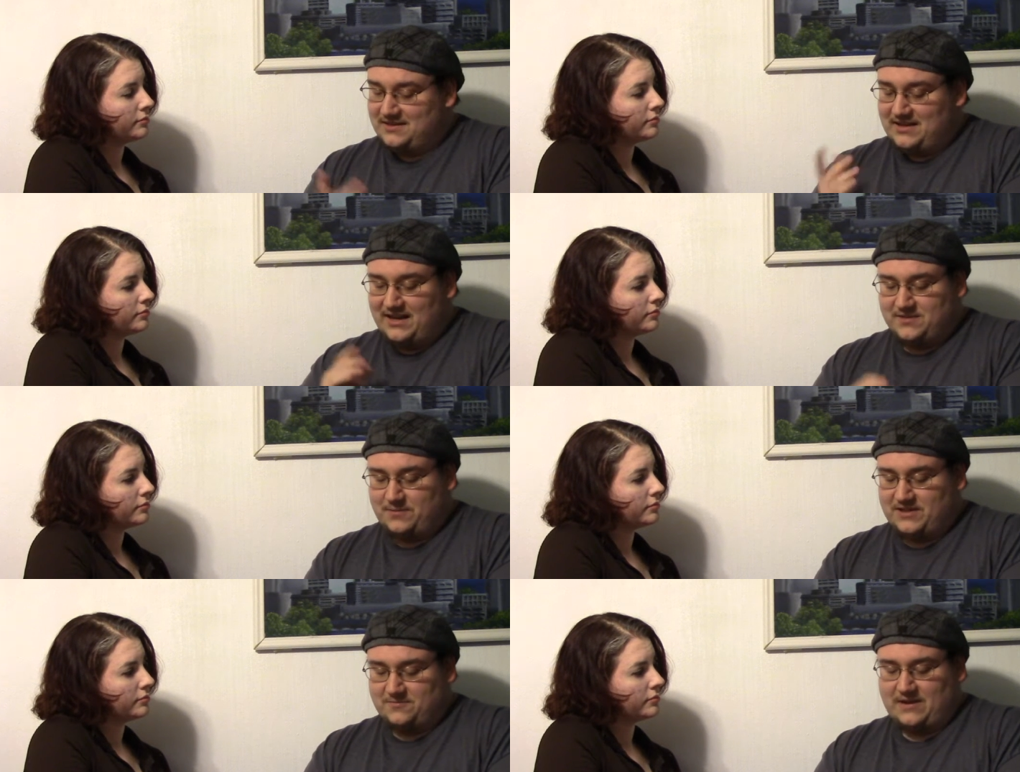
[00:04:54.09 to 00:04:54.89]
Speaker 1: the next
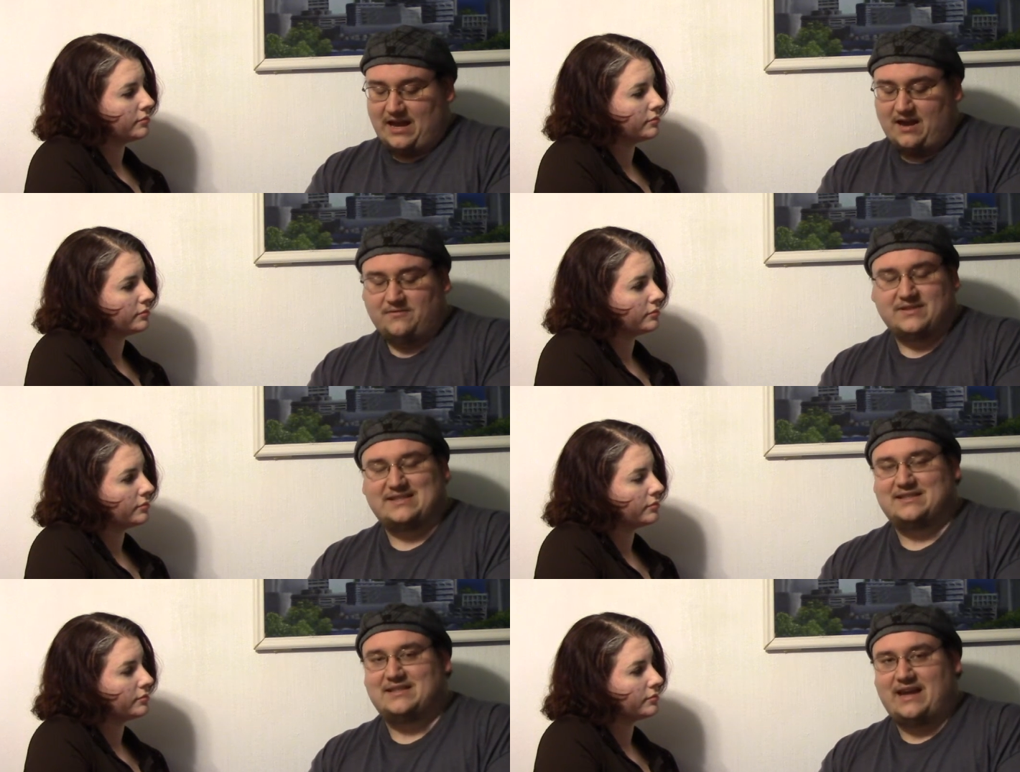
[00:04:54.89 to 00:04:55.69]
piece we have
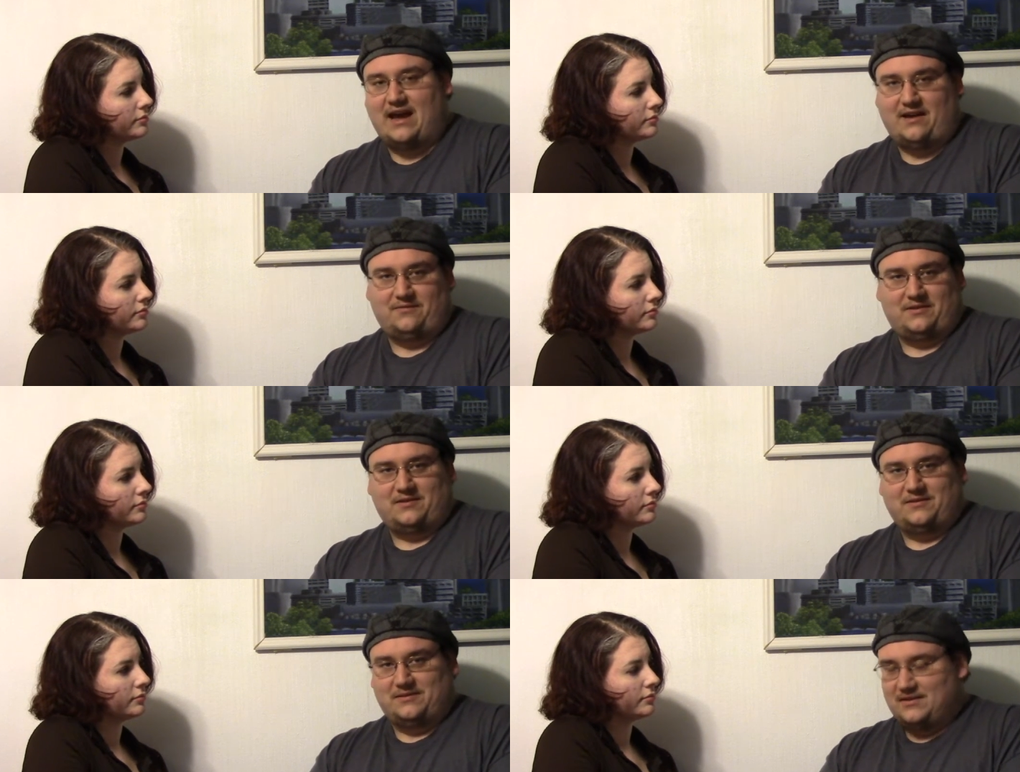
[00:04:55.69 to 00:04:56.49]
is DAFT.
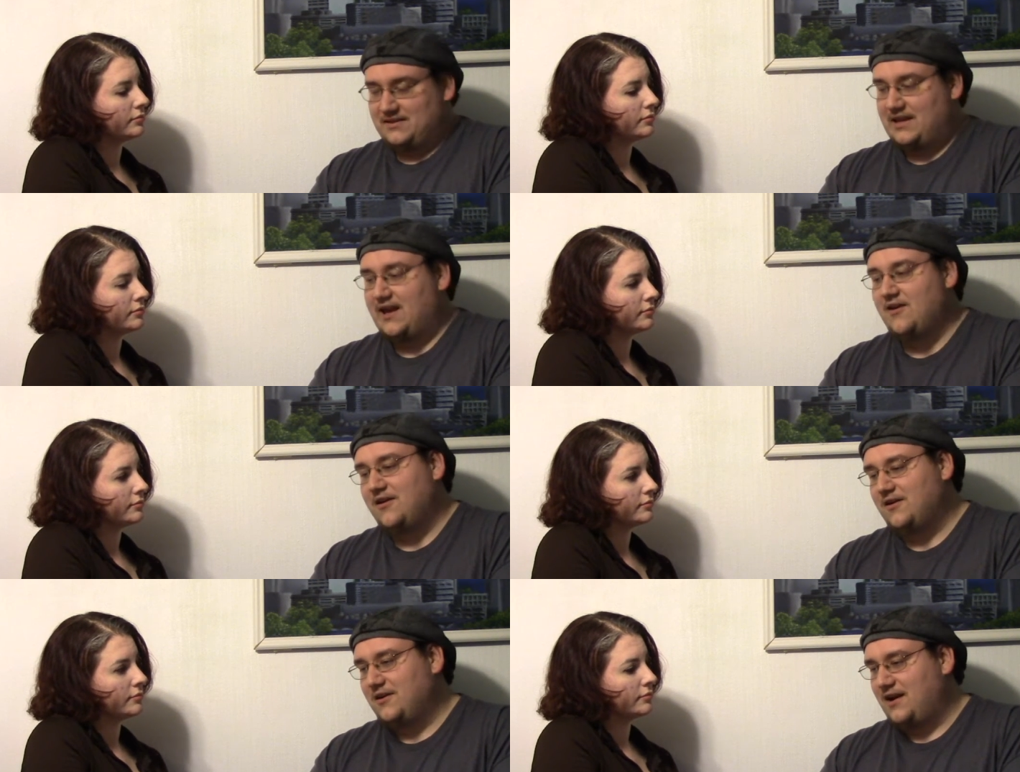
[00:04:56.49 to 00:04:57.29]
They
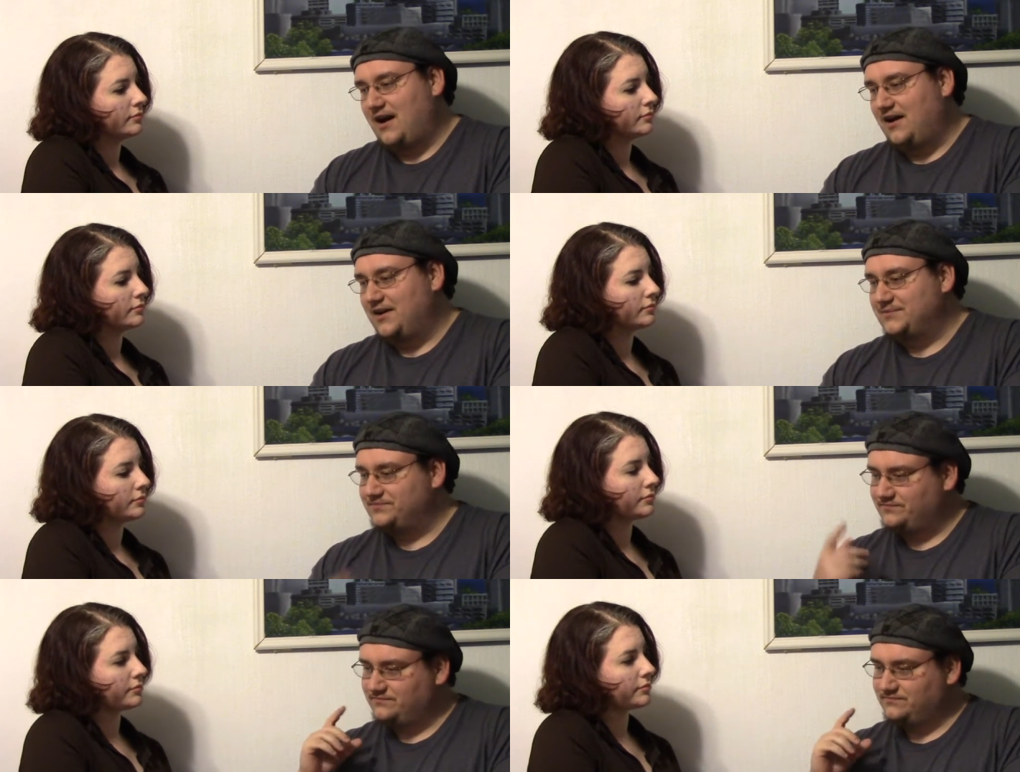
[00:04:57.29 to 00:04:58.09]
are
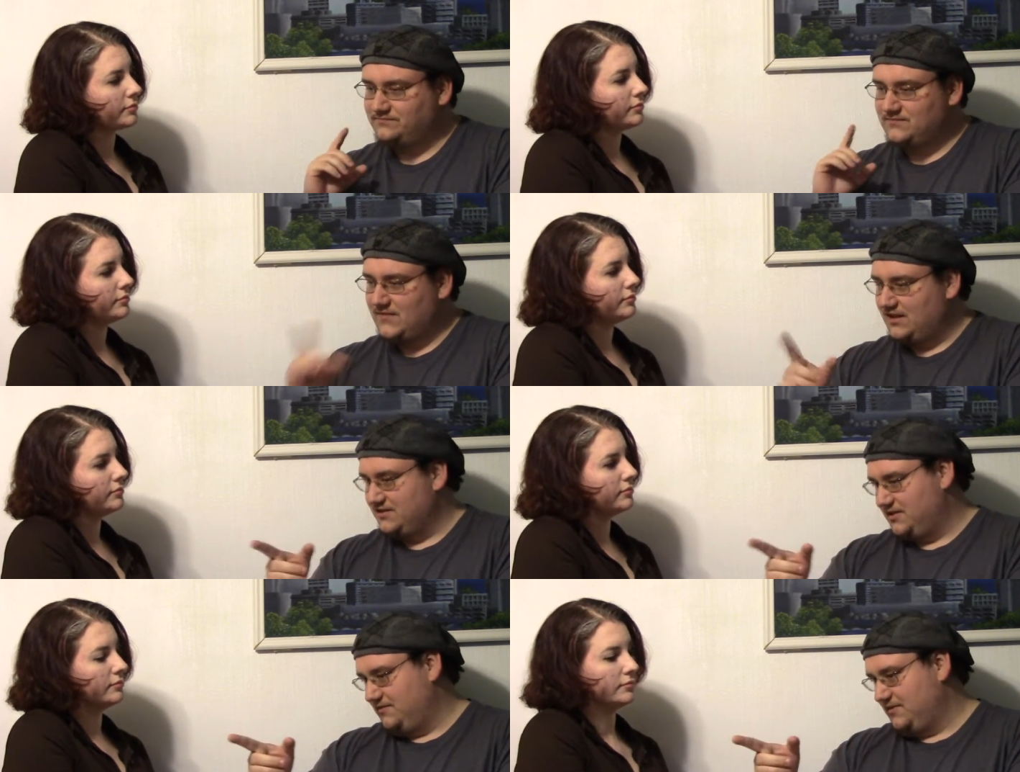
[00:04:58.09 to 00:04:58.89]
um,
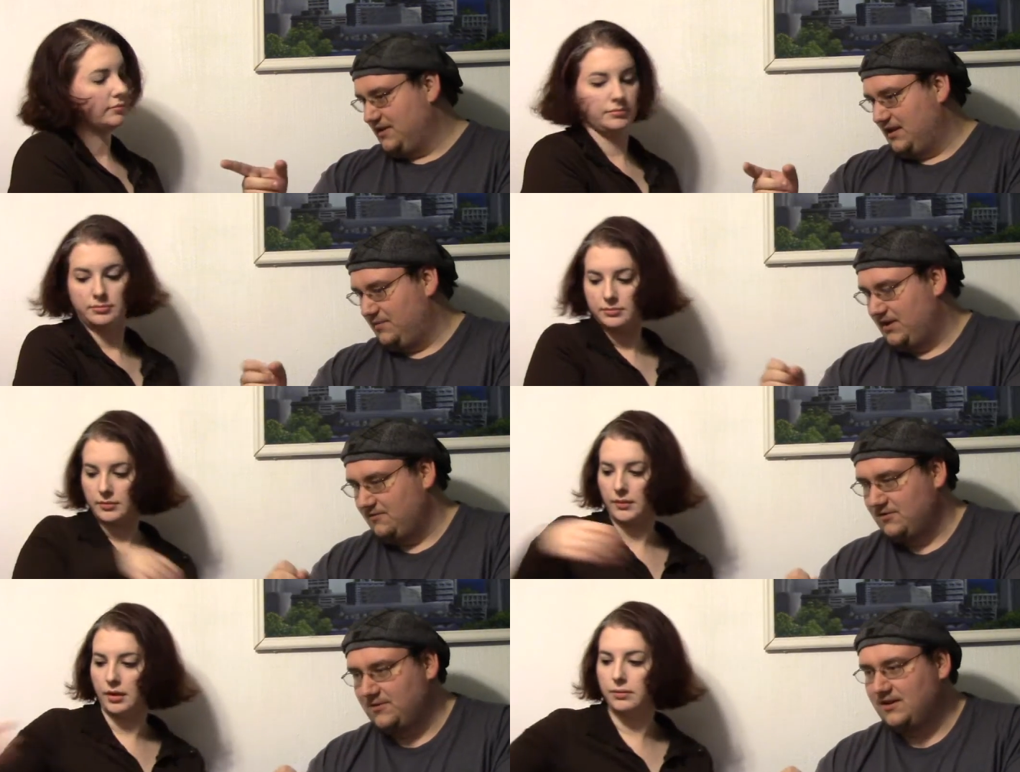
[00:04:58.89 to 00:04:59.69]
actually hand me that
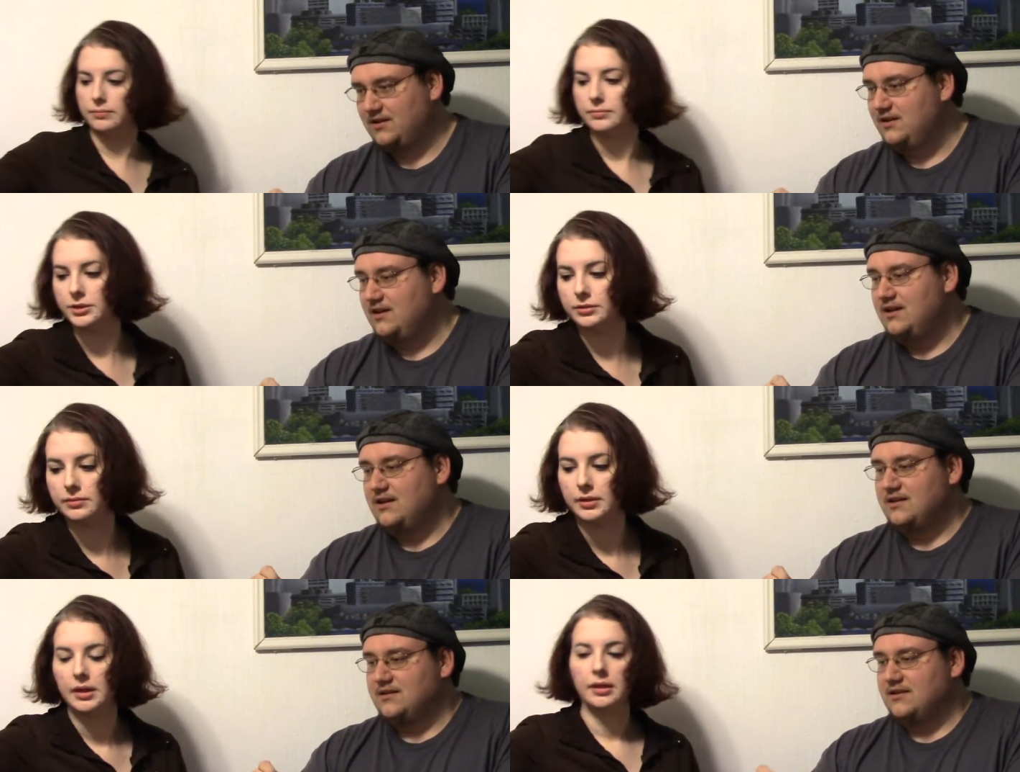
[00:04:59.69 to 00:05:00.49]
real quick.
Speaker 2: Sure.
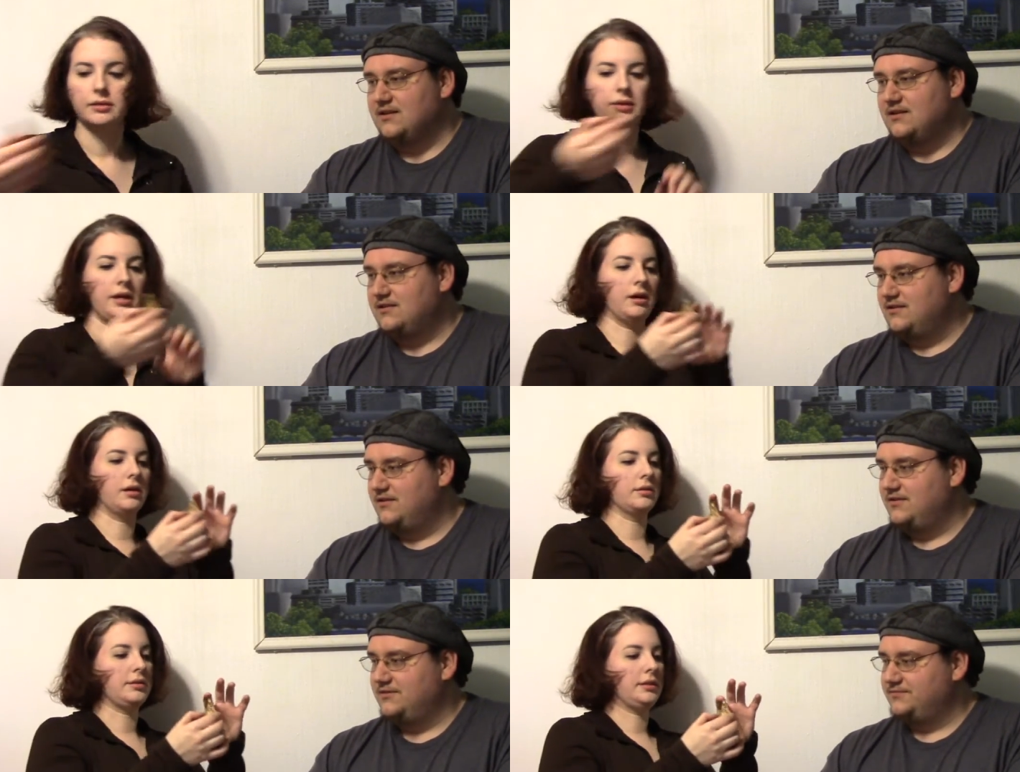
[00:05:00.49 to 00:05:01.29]
They
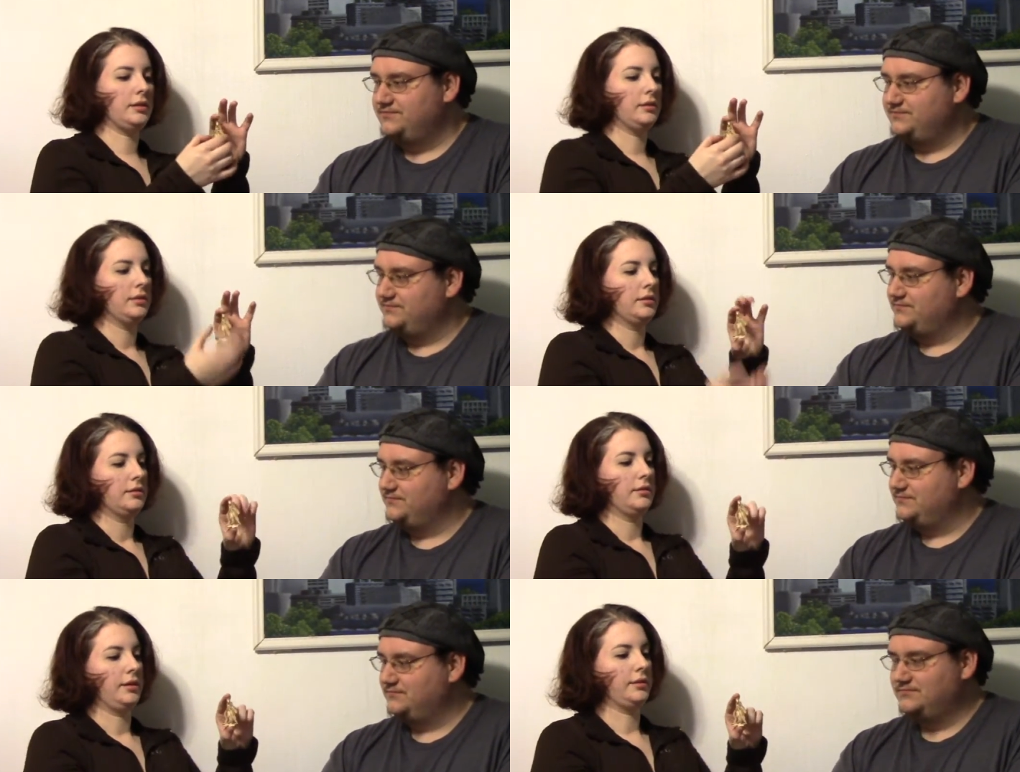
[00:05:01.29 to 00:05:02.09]
are the
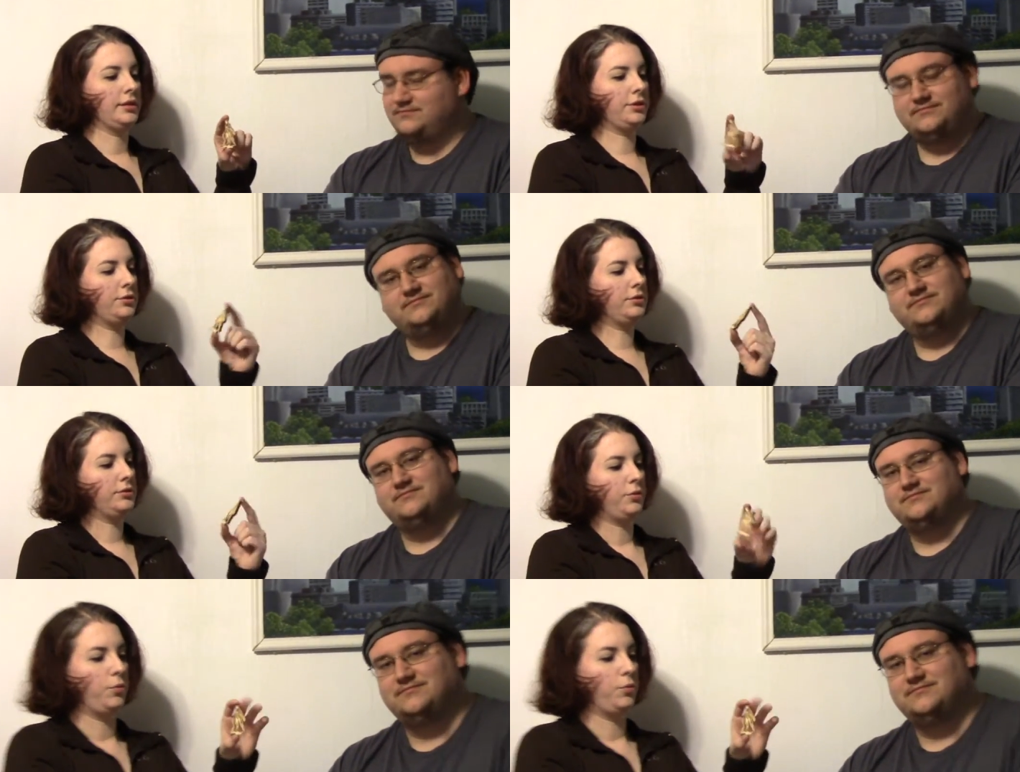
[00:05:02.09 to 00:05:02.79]
little